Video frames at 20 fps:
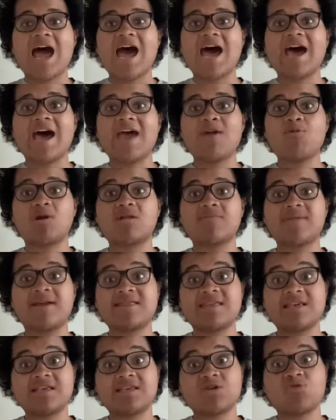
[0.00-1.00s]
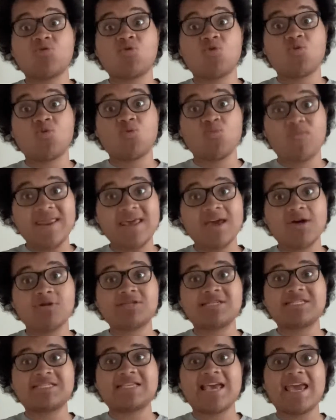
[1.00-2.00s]
I want to make this
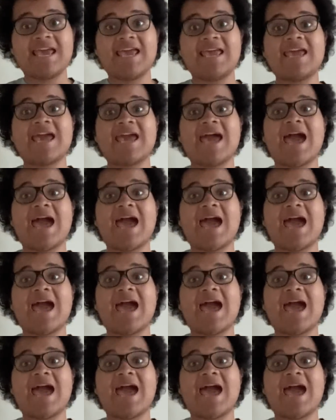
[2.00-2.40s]
video to say